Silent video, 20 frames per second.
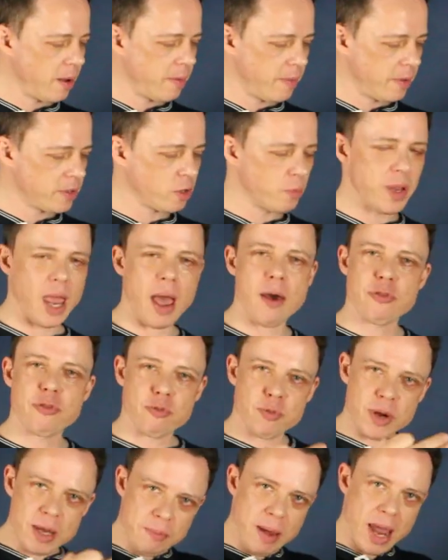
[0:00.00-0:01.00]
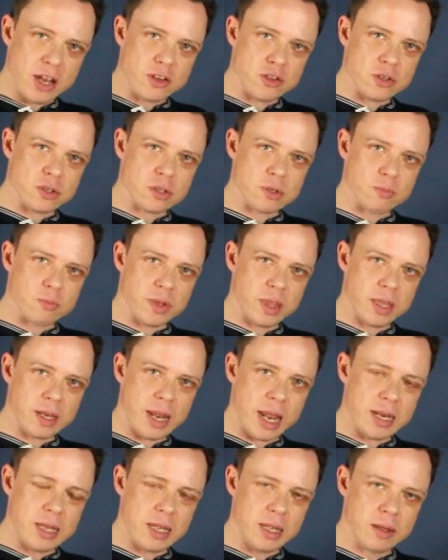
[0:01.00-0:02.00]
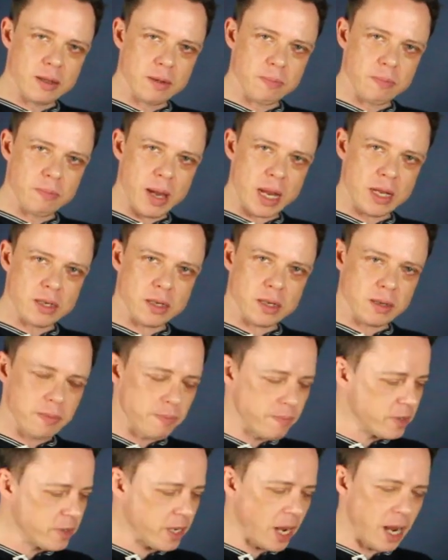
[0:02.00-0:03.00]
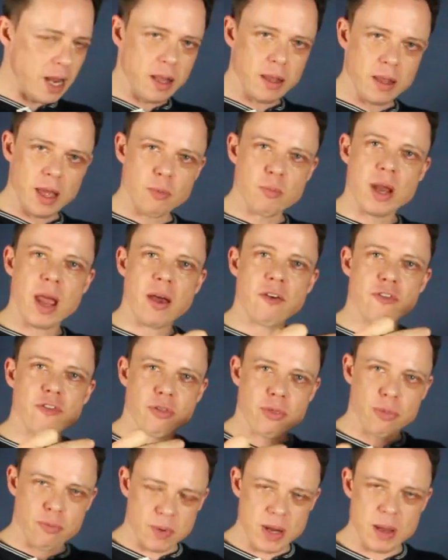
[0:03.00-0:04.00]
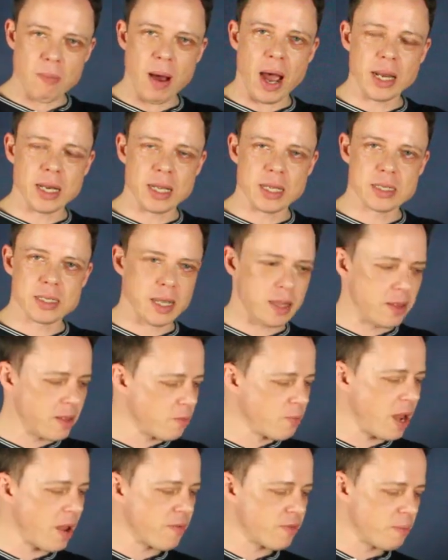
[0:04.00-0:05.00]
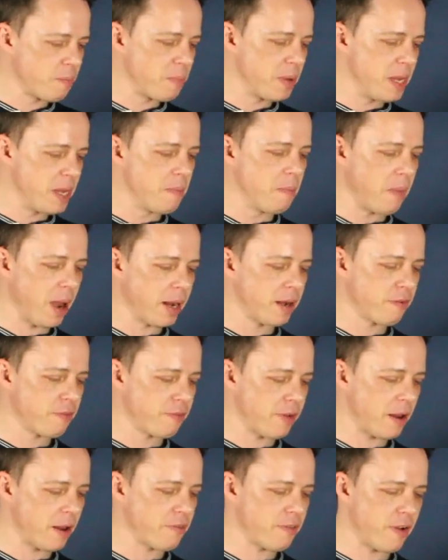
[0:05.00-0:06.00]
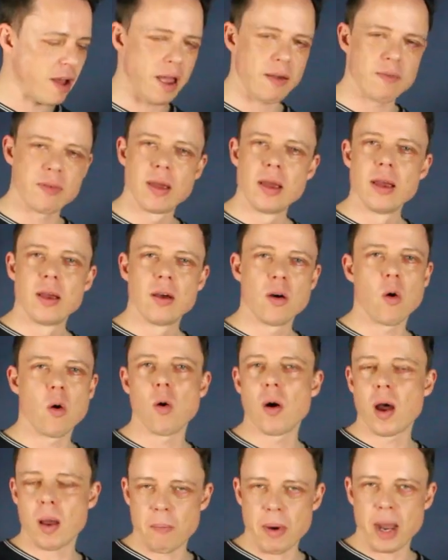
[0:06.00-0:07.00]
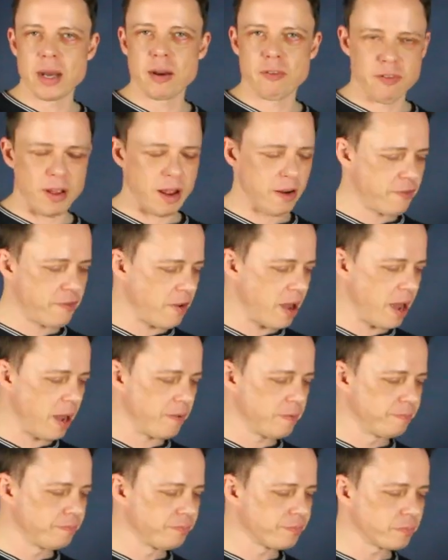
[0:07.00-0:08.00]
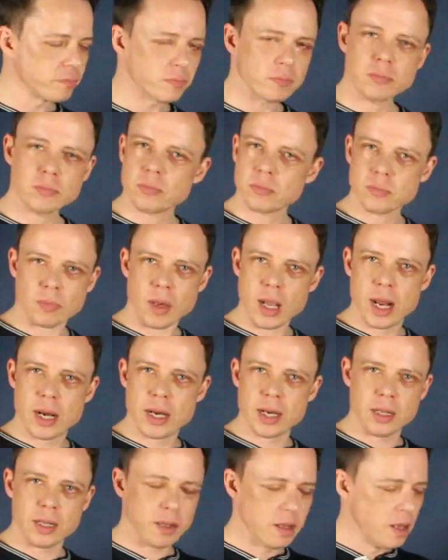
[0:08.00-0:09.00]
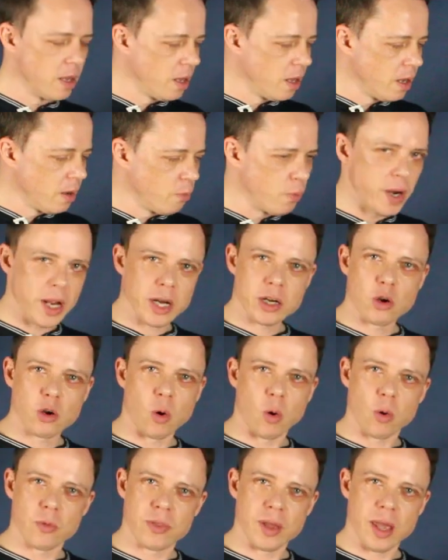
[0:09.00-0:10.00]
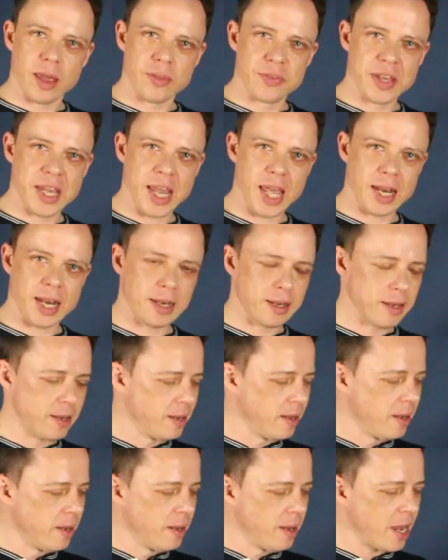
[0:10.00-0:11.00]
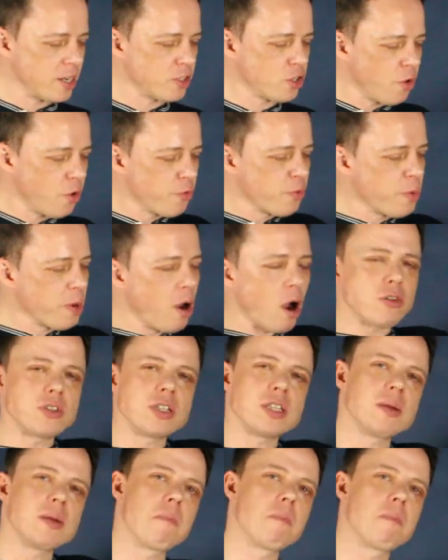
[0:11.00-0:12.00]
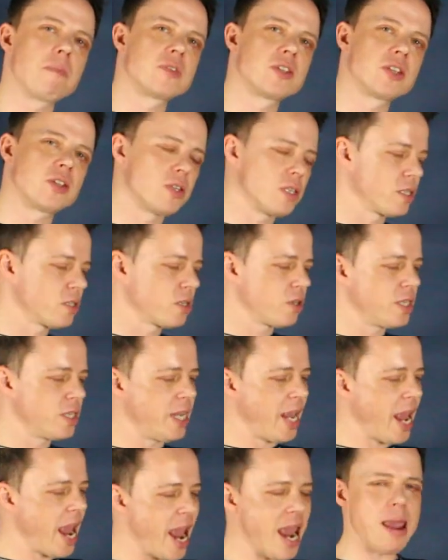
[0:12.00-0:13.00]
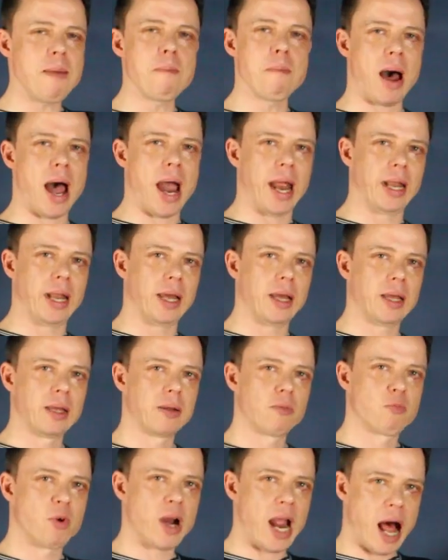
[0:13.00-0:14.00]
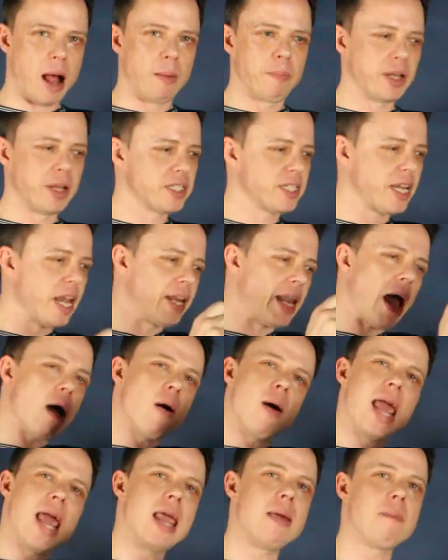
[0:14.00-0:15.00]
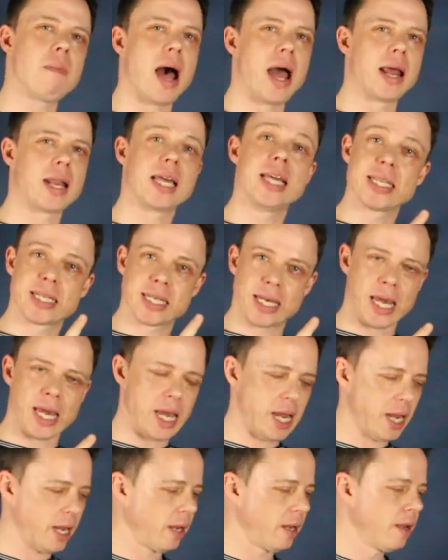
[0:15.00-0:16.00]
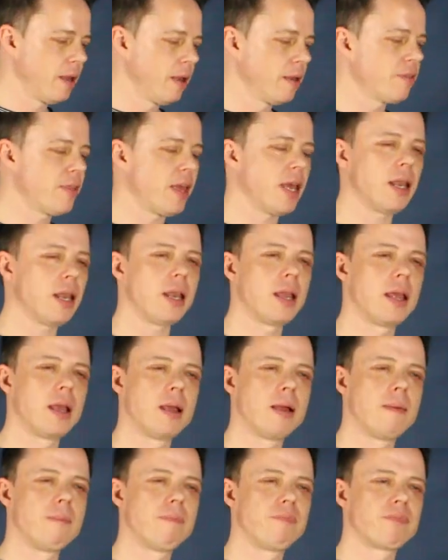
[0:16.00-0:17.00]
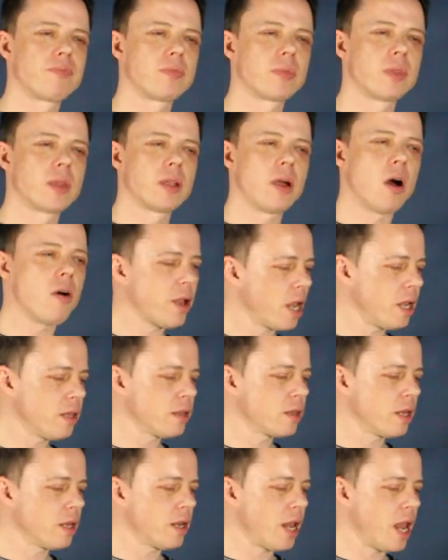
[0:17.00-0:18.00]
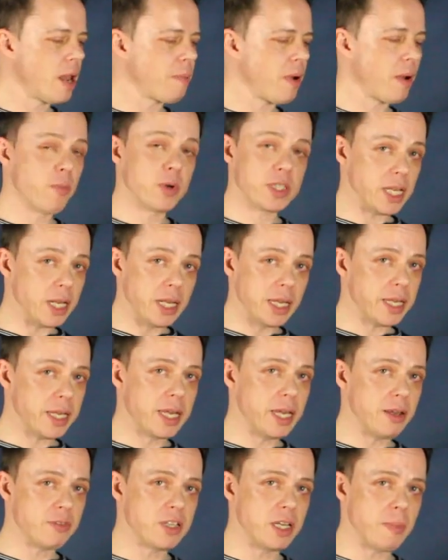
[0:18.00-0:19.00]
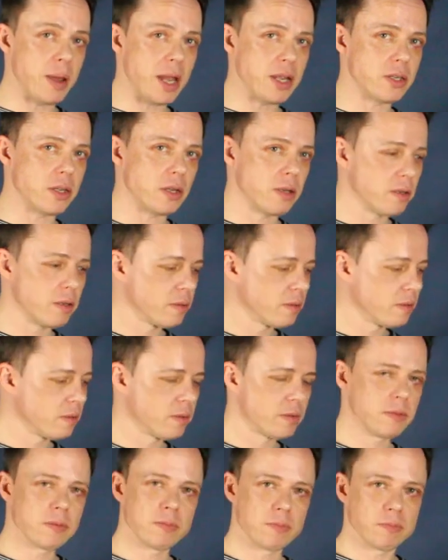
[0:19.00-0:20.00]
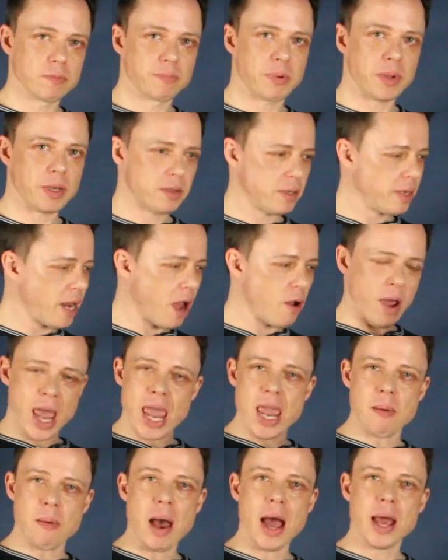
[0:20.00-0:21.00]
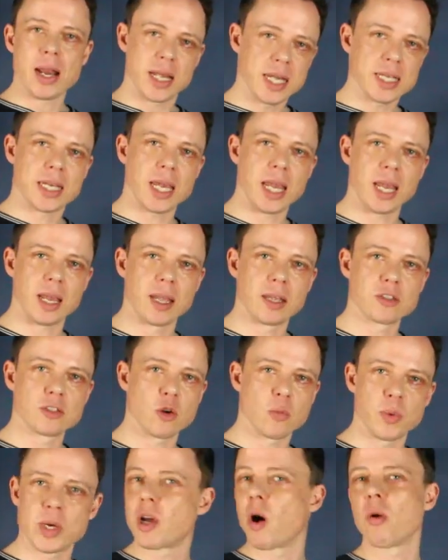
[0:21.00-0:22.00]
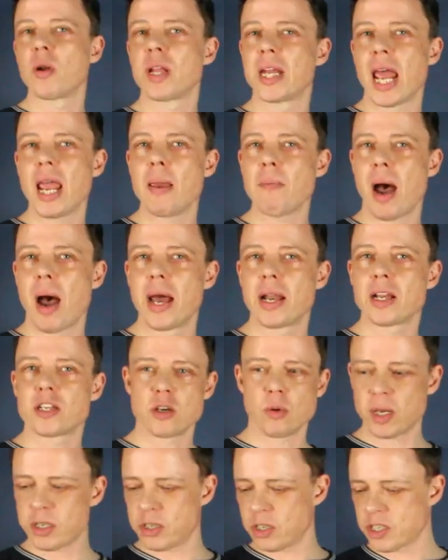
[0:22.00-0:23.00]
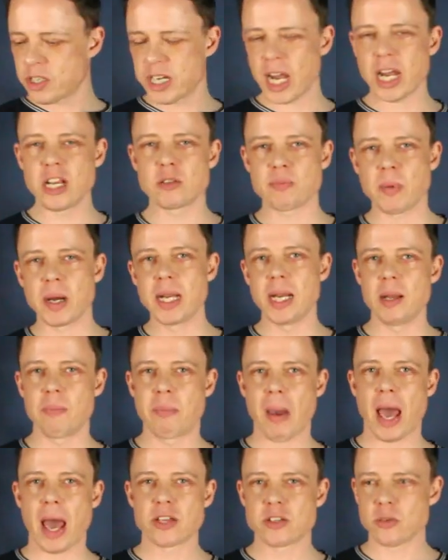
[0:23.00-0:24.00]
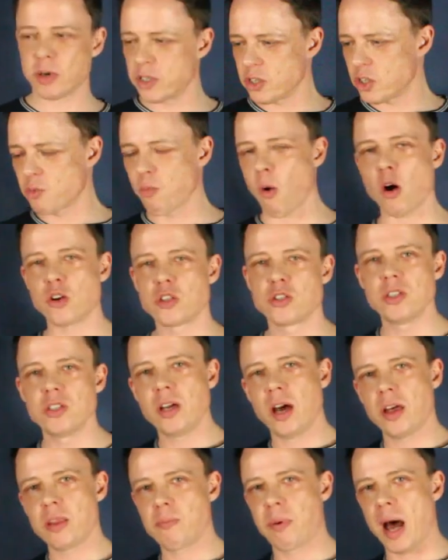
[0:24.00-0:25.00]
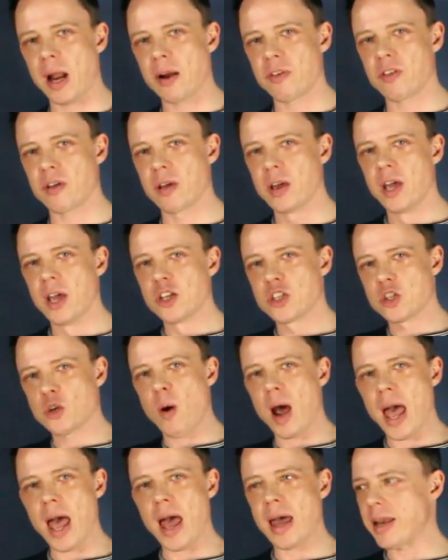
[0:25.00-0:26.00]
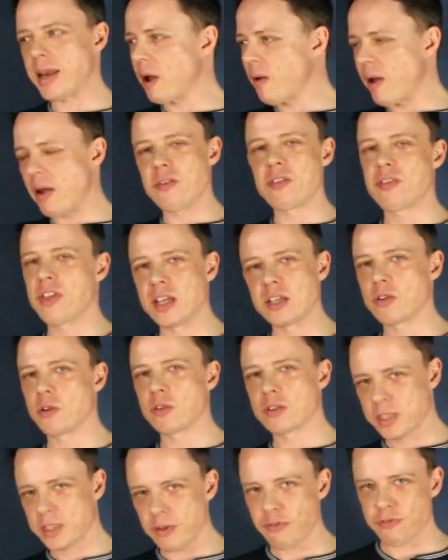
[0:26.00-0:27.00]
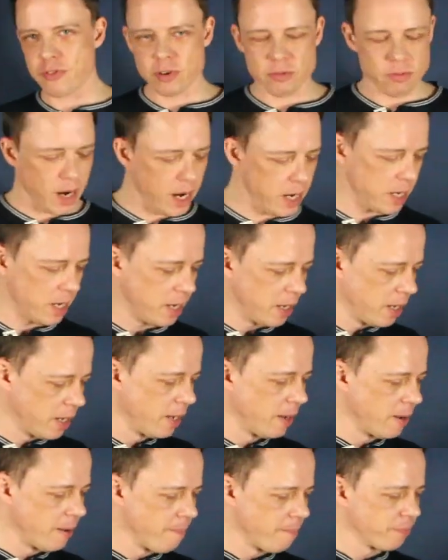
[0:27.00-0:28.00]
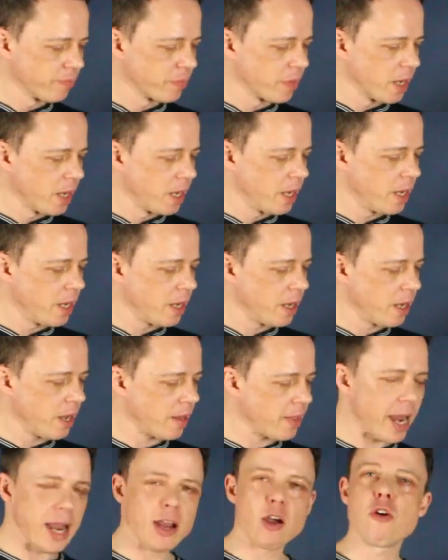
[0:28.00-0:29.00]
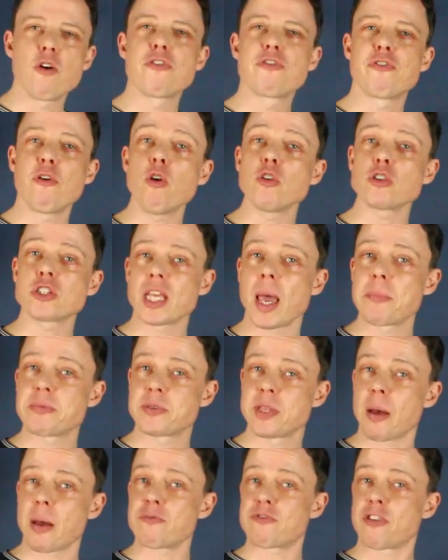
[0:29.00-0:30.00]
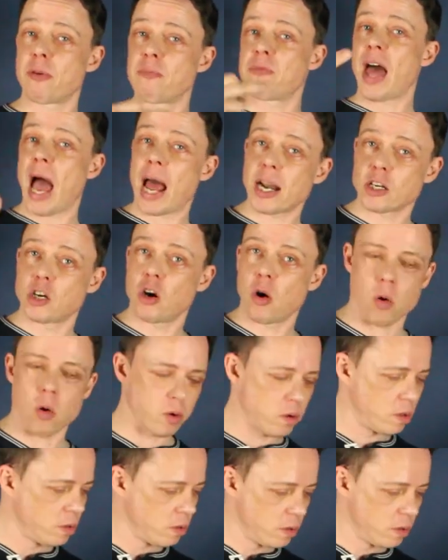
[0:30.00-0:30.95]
So we have three majors within any major scale, and we have three minors, and then we have the B minor flat 5, or a minor flat 5. A little weird chord there in the end. And so if we go to the A minor realm and say, now A minor is king, then, okay, then A minor. We're still in key of C major, but now A minor is king, so we call it A minor. So I just changed my lily pad, so I just walked to the other part of the square, and now everything looks different, right? And I go four steps up from that chord.